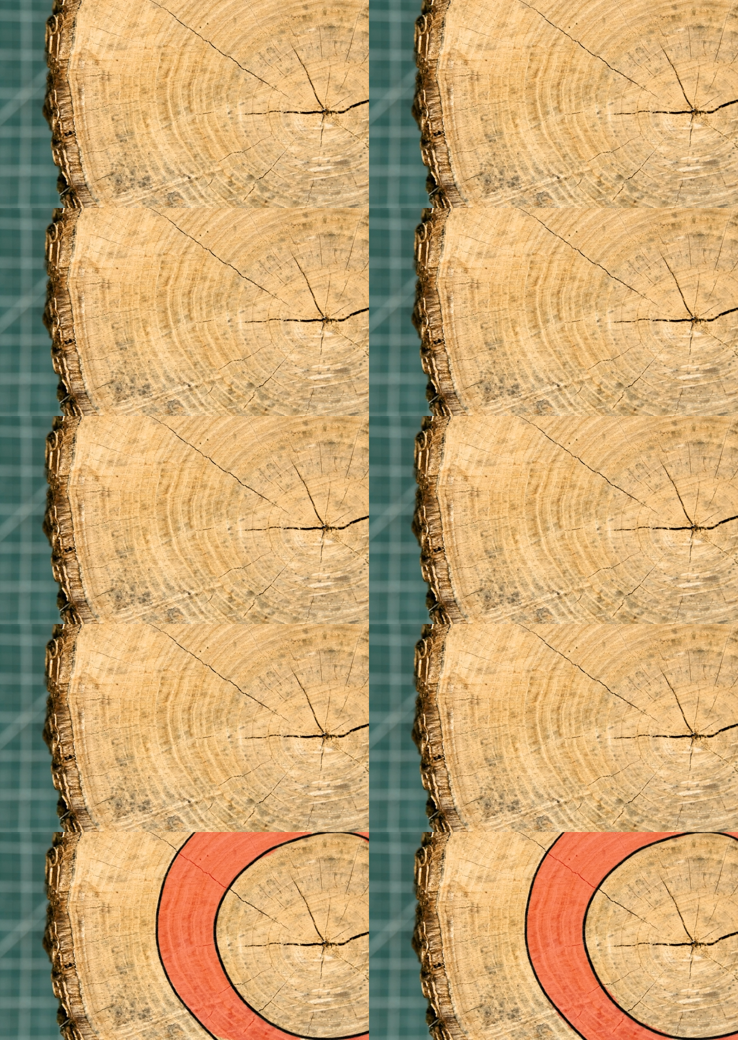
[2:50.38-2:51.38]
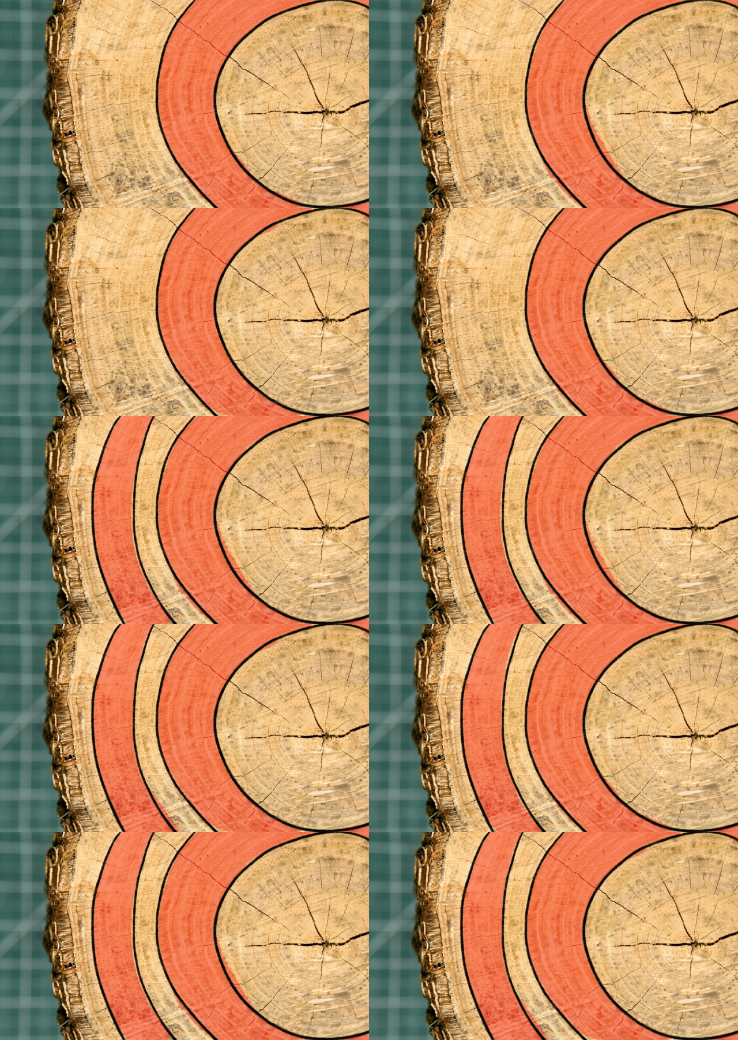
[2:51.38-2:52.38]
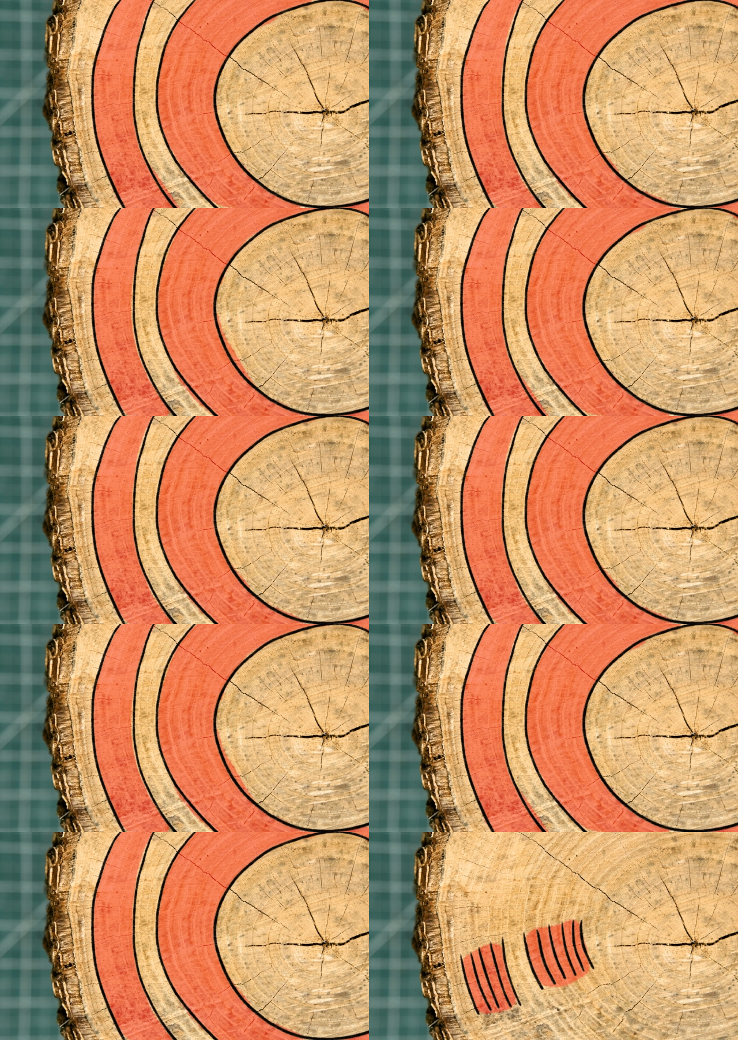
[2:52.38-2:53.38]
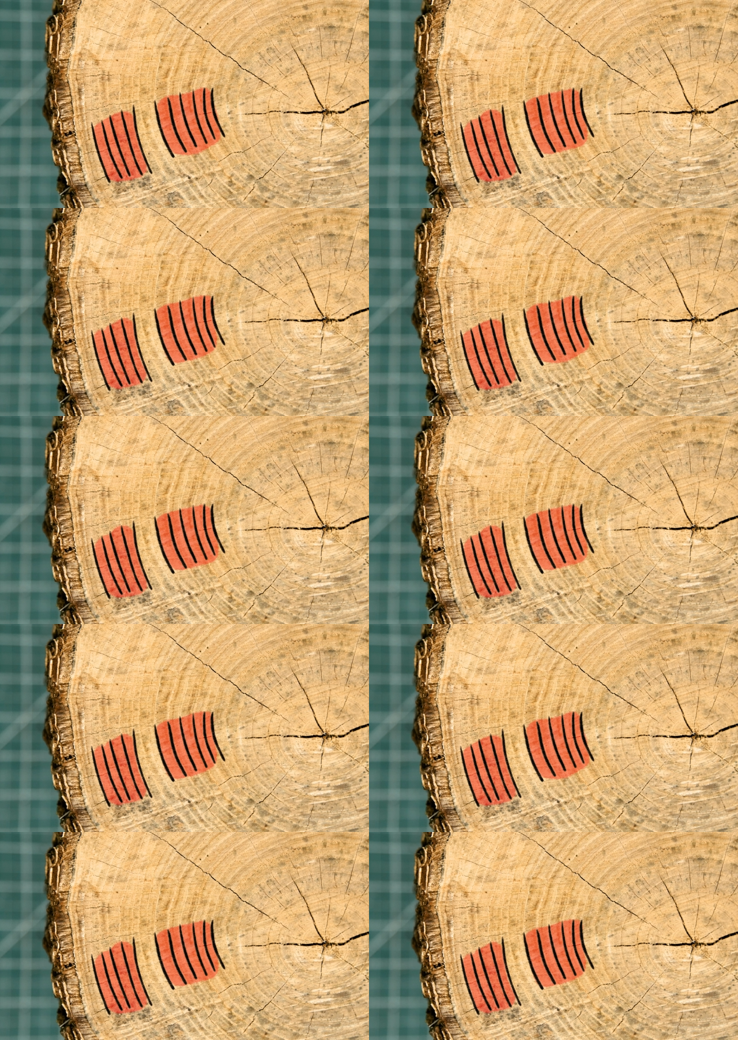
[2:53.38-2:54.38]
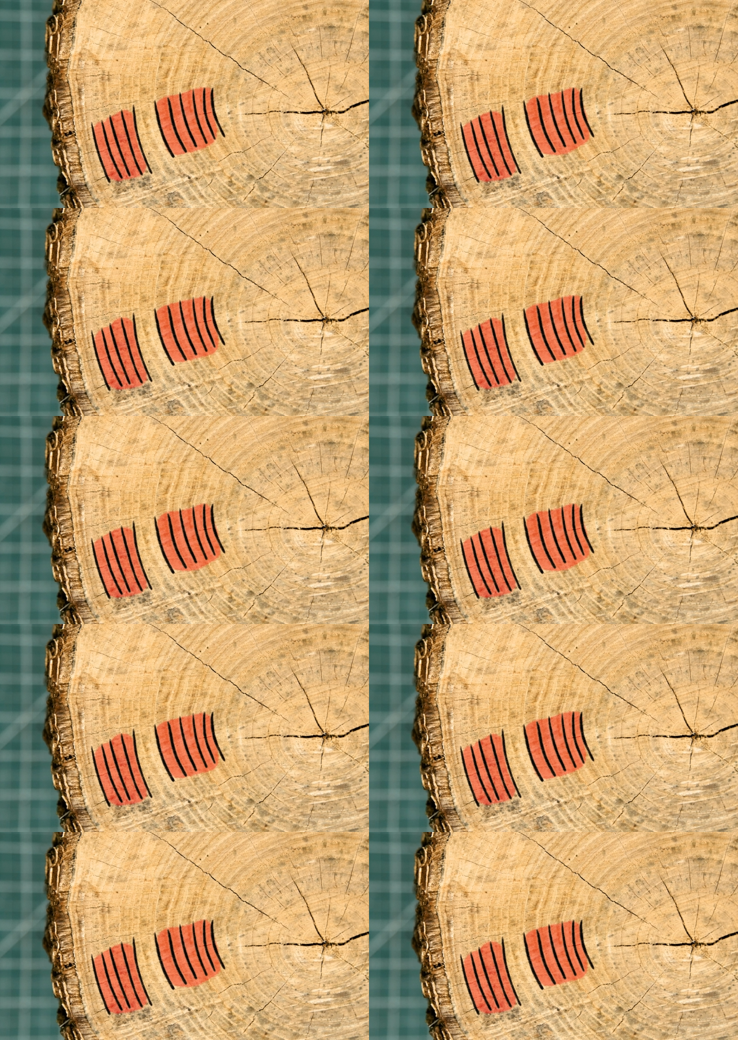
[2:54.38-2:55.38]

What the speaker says: [unreadable: no face in view]